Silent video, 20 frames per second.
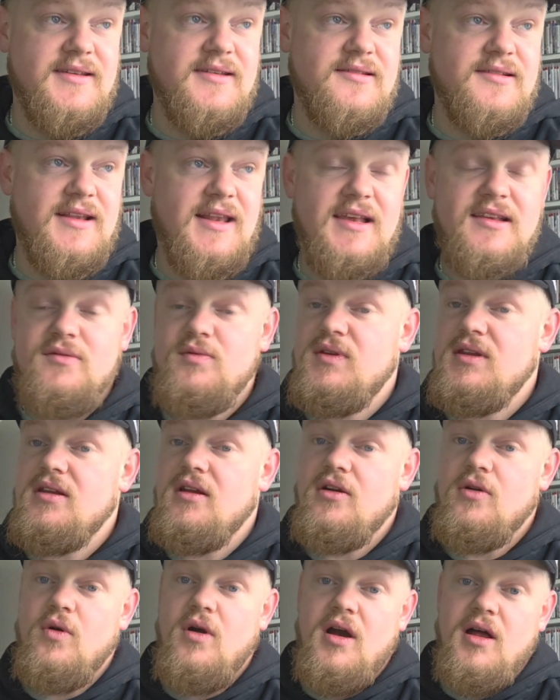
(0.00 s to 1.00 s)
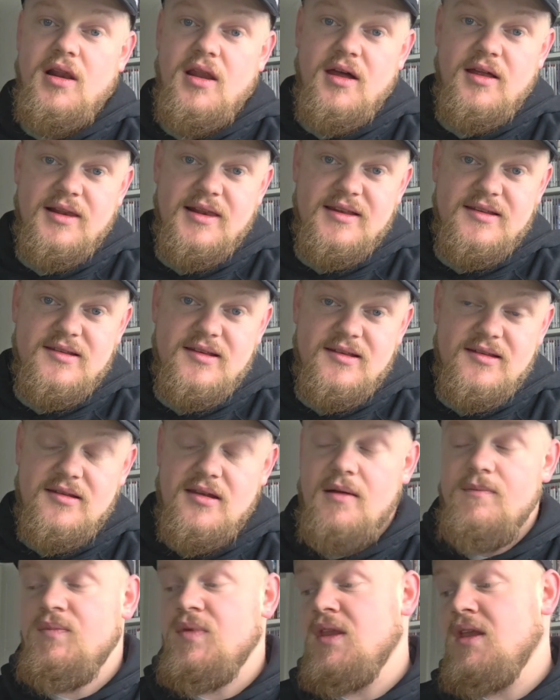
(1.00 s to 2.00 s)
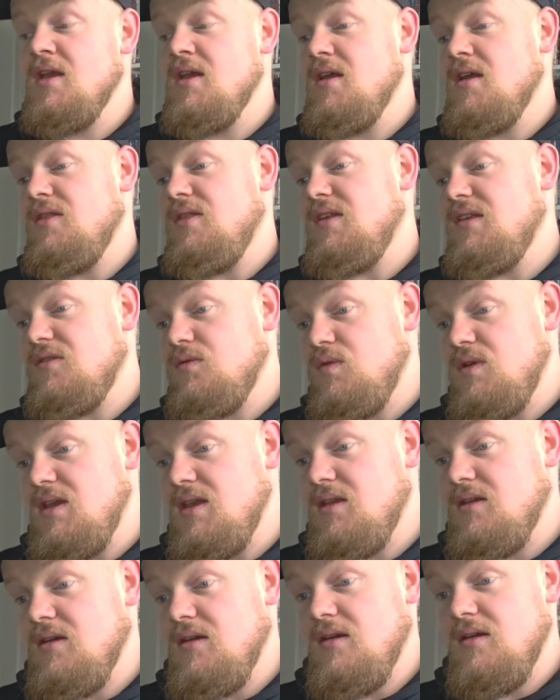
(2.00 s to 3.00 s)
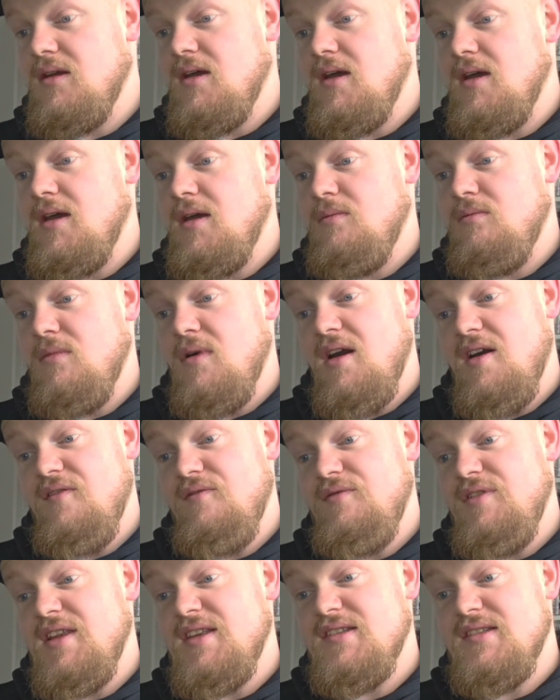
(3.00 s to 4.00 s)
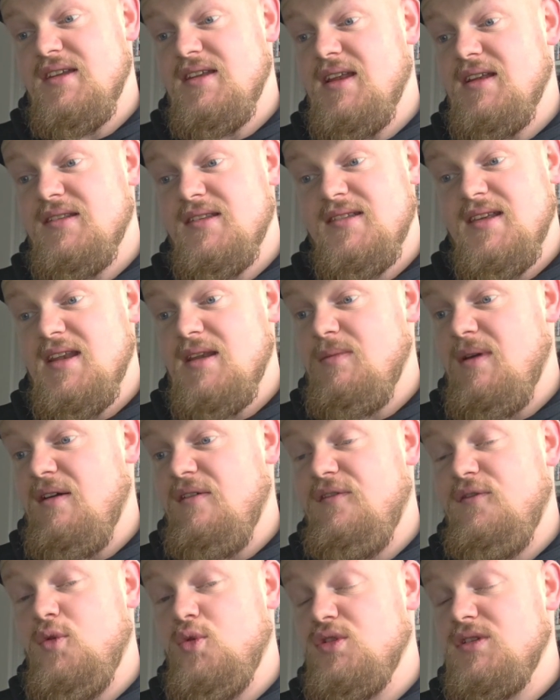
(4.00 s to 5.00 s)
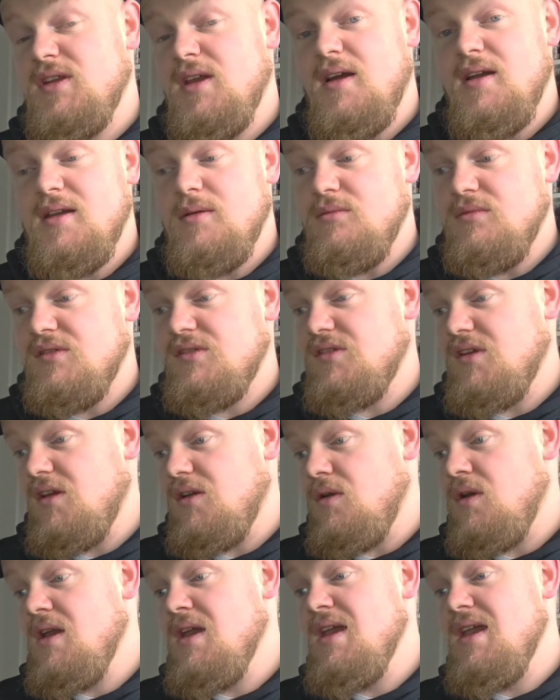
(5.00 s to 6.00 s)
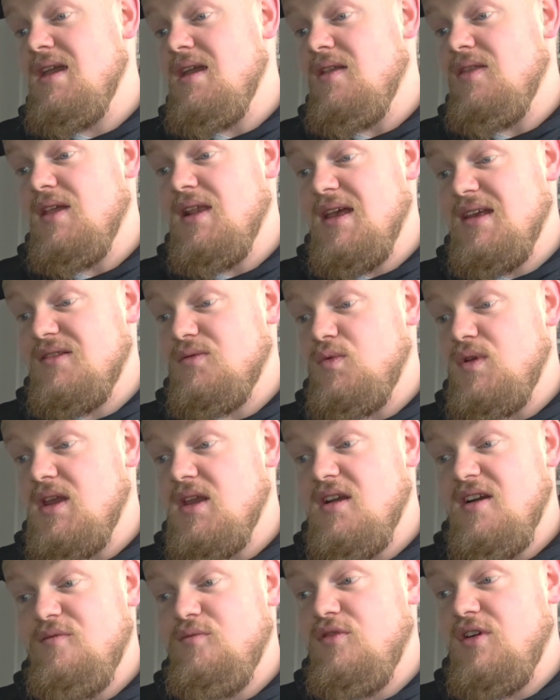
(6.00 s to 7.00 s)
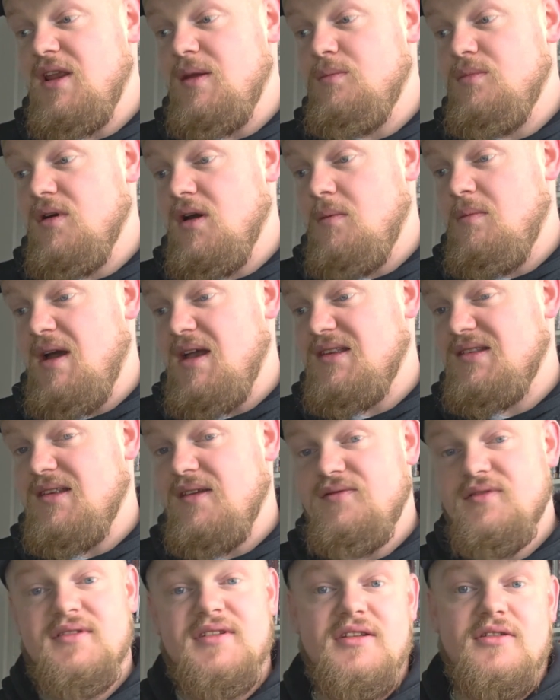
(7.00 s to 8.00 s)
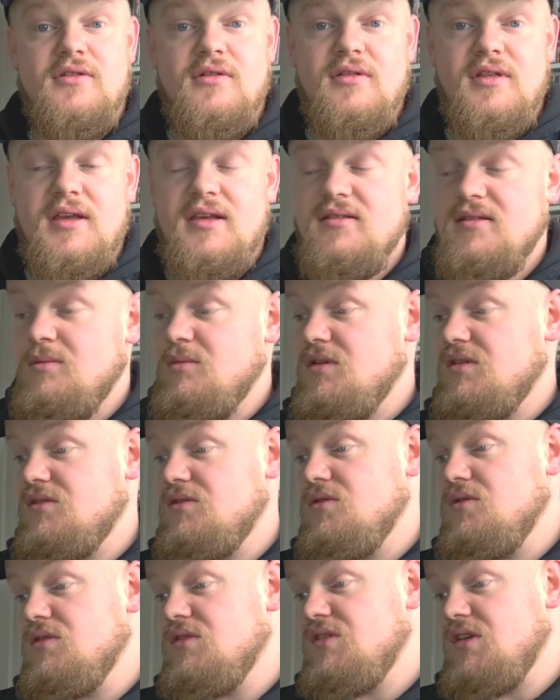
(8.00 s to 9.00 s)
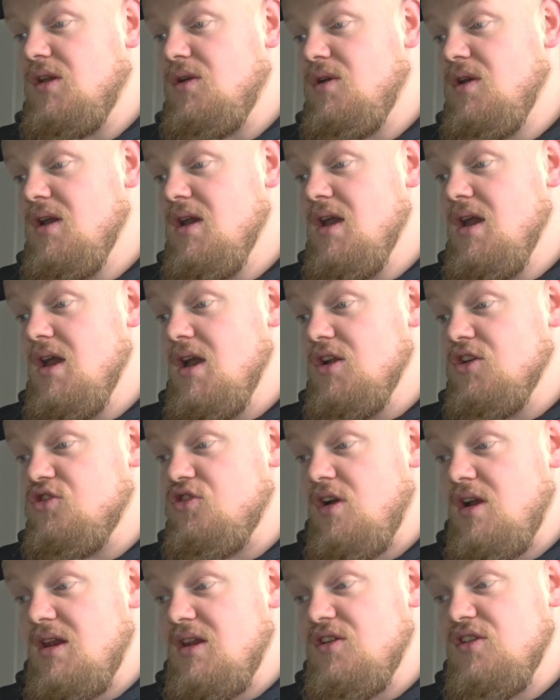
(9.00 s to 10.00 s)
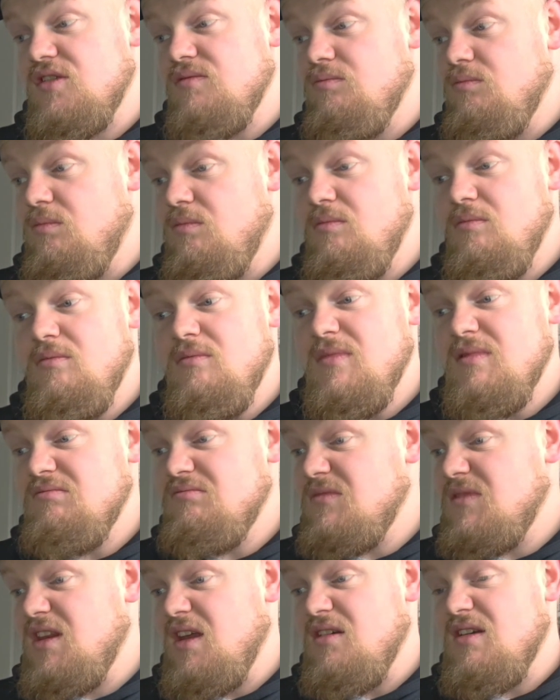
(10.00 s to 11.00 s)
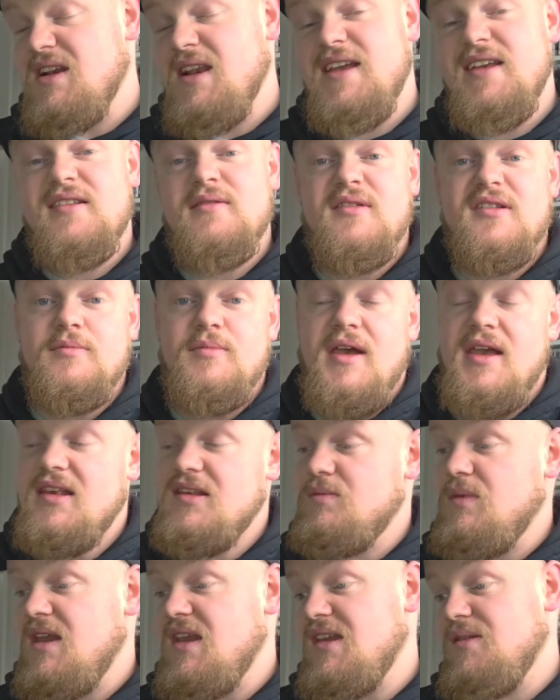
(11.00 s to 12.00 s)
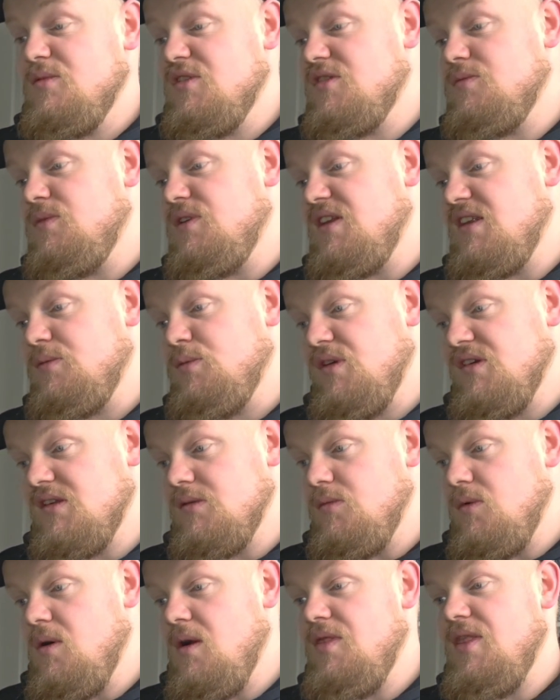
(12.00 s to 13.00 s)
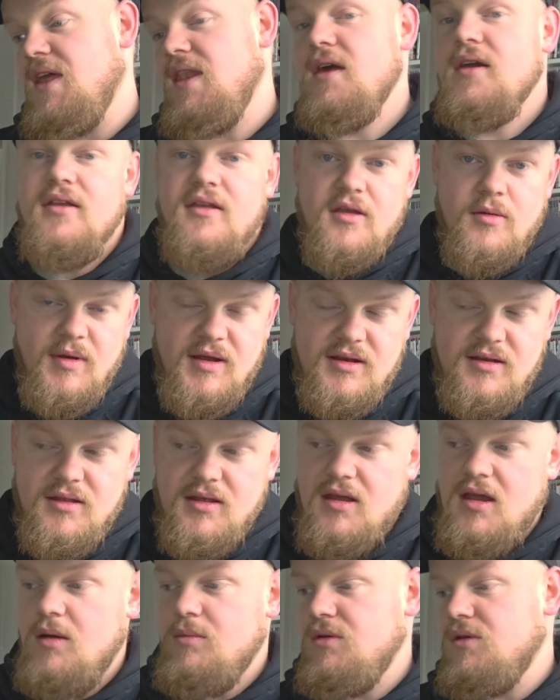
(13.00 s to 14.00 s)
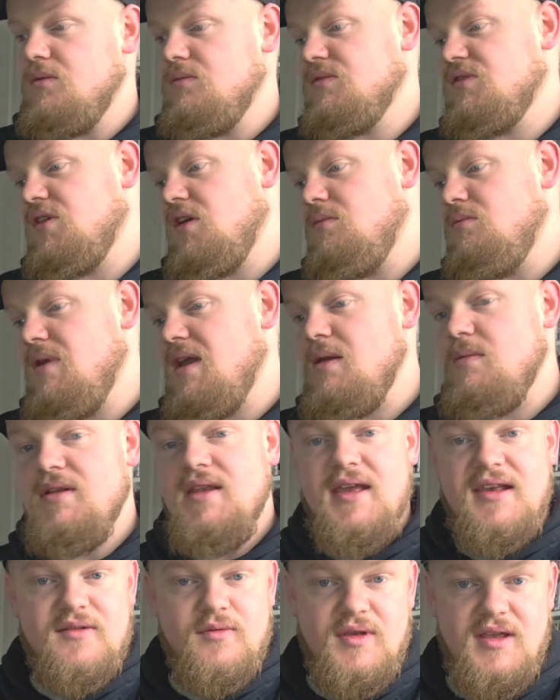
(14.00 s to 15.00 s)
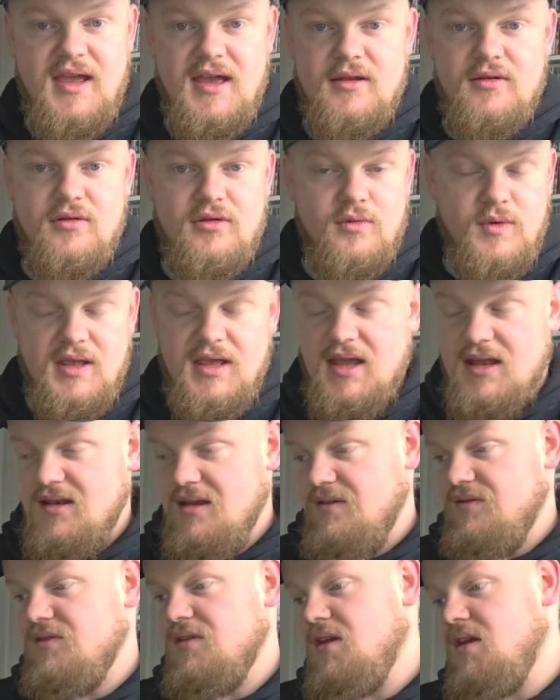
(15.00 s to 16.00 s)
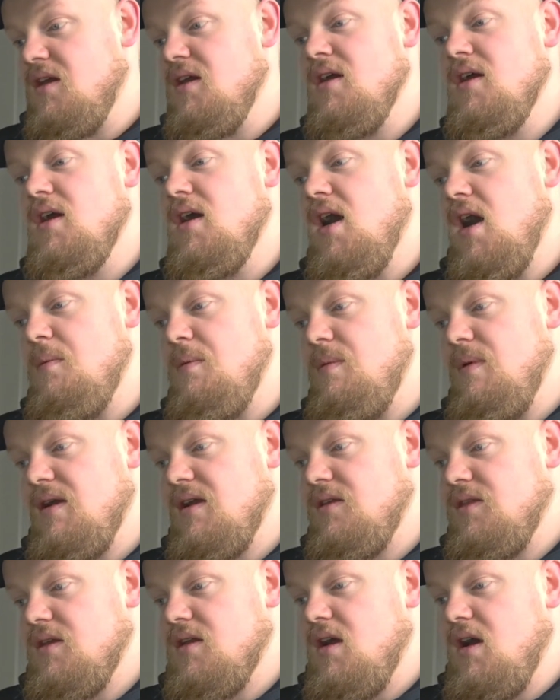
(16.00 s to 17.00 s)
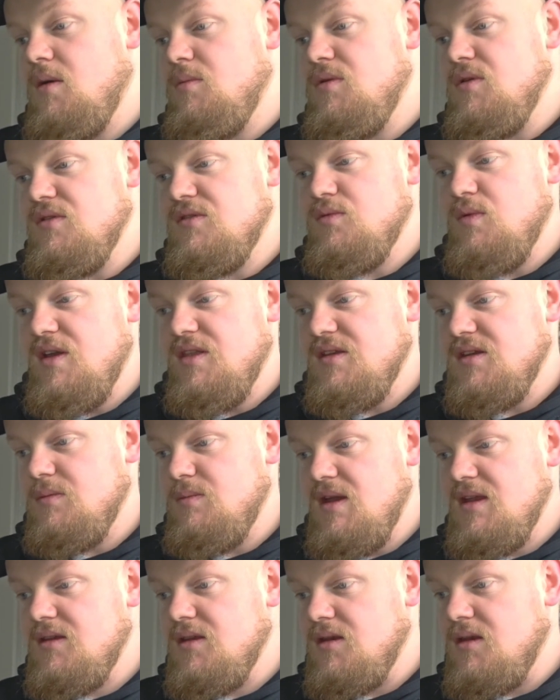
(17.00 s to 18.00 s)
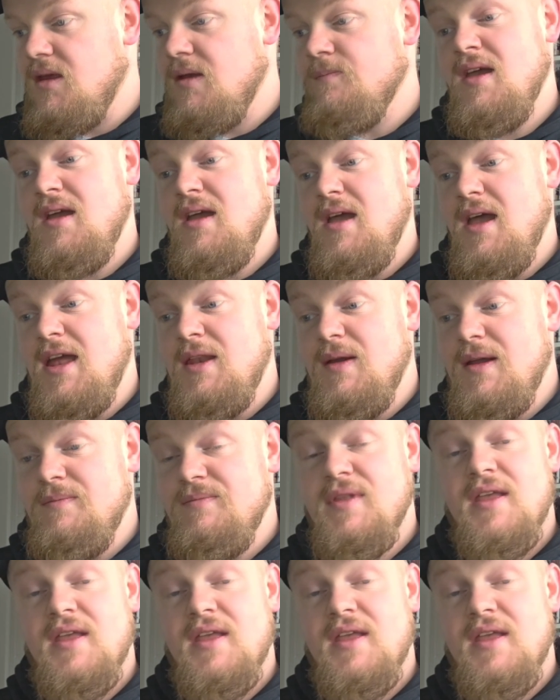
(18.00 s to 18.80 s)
So last week got quite a lot of listings up. This week I've listed, as I said, about 40 items. So in the last week I've probably put about 70 new things on my store. So trying to just, you know, clear some space, make as much money as possible, and then I can get back to the car boot. So maybe next weekend or the weekend after, I'll be back at the car boots, weather dependent. Anyway,